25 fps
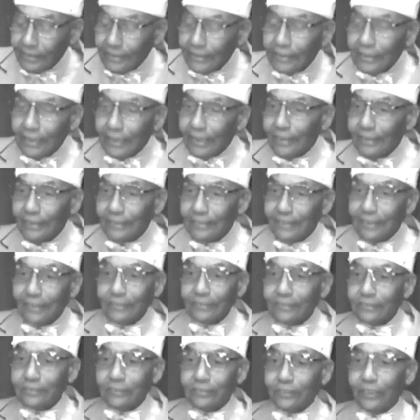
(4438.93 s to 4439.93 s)
And it
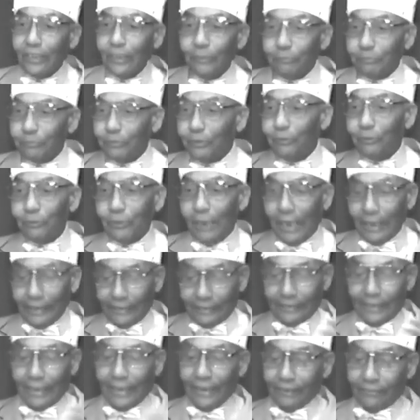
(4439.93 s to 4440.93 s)
just keep you
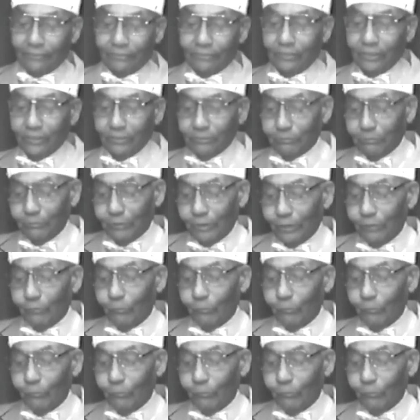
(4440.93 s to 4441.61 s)
right there in